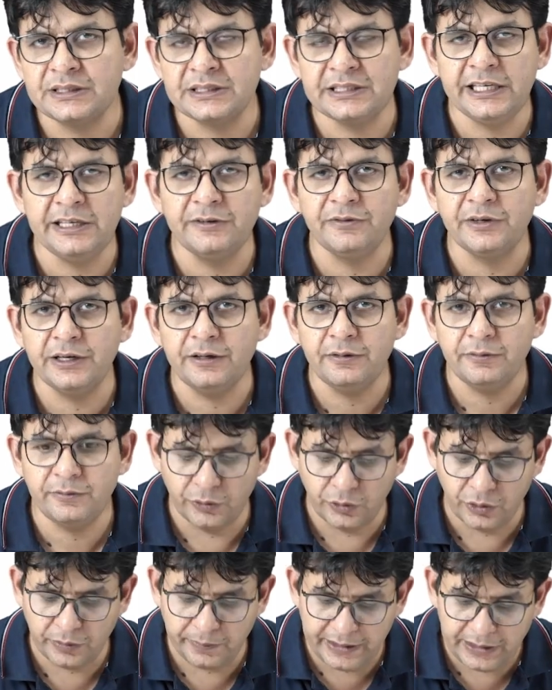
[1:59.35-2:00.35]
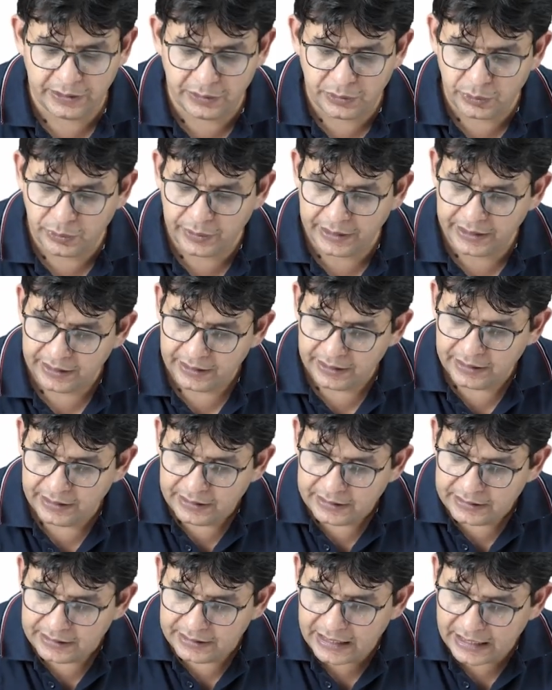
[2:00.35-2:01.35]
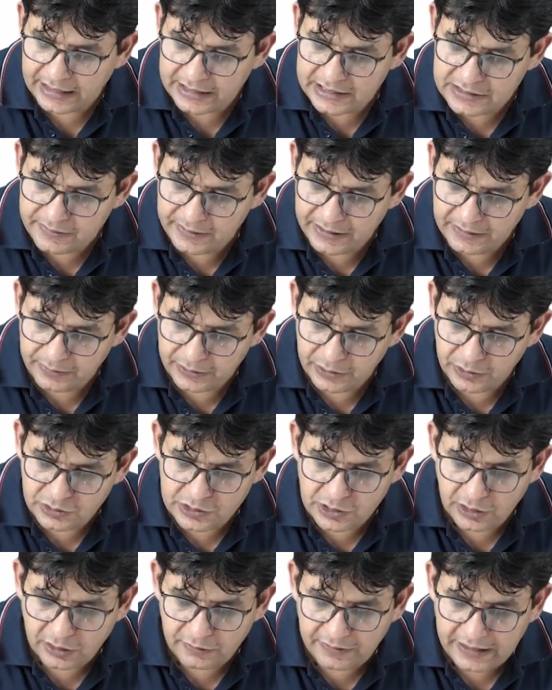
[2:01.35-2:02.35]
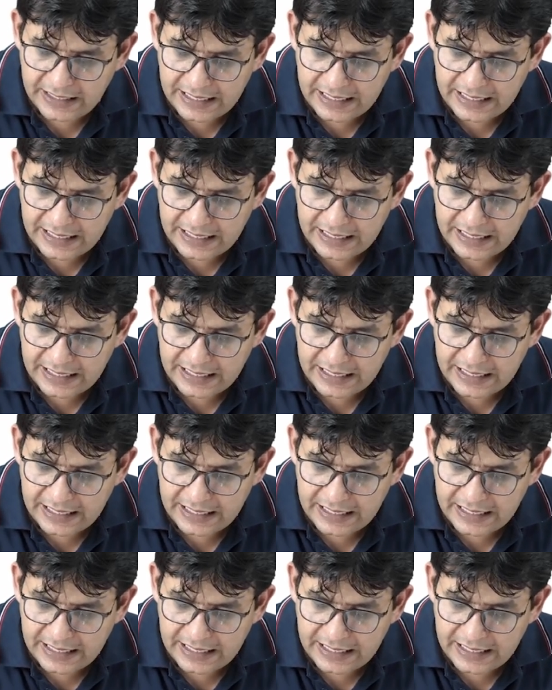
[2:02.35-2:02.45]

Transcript: C1 4B 2A, that is being produced off,